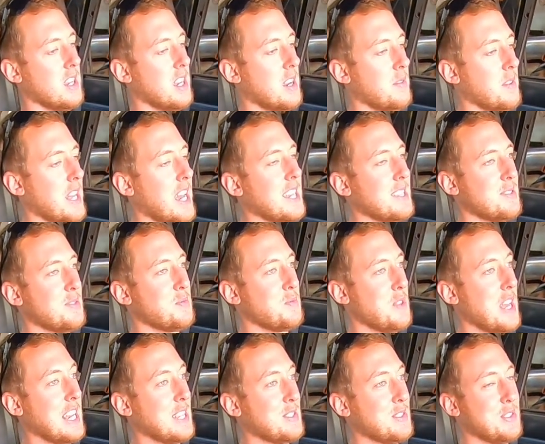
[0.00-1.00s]
I mean,
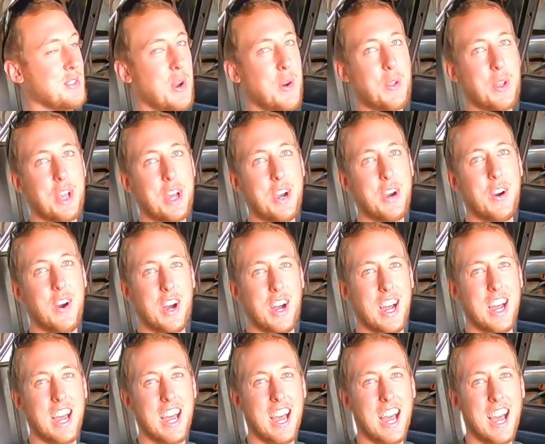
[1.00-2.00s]
that's so low.
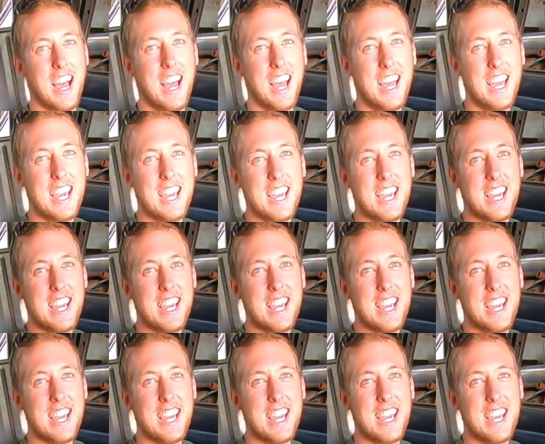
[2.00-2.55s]
That's